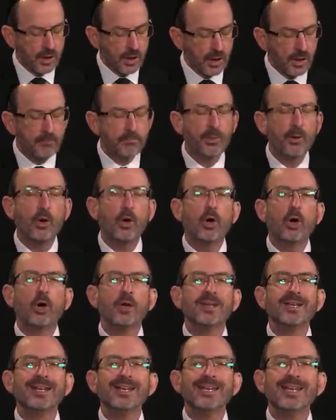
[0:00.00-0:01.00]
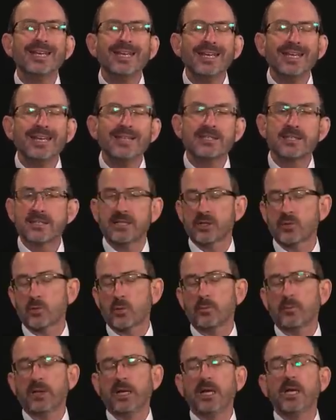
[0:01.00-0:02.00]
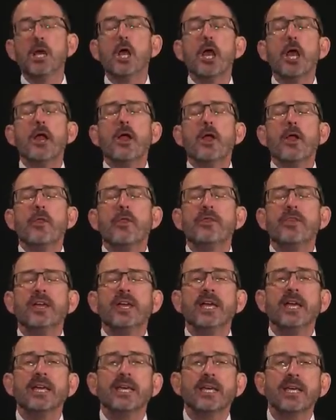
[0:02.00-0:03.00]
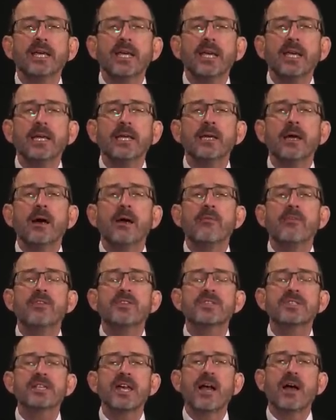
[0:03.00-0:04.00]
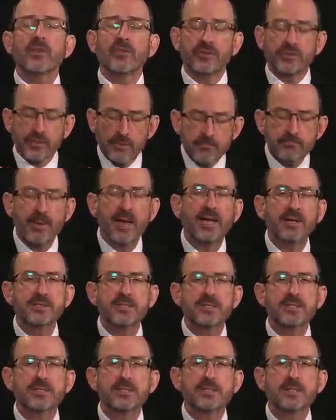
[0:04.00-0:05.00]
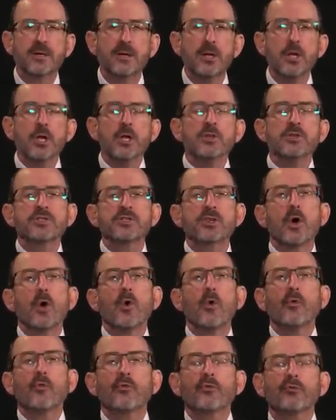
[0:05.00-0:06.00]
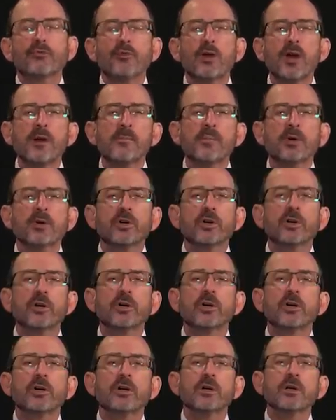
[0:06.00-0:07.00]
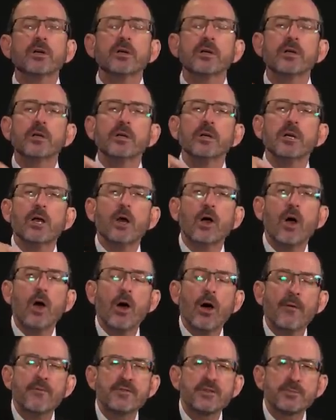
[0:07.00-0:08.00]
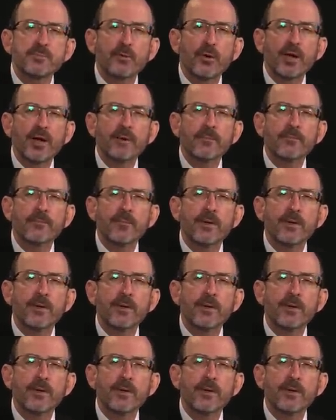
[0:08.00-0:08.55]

upon his this would be the king of the south's base so from her offspring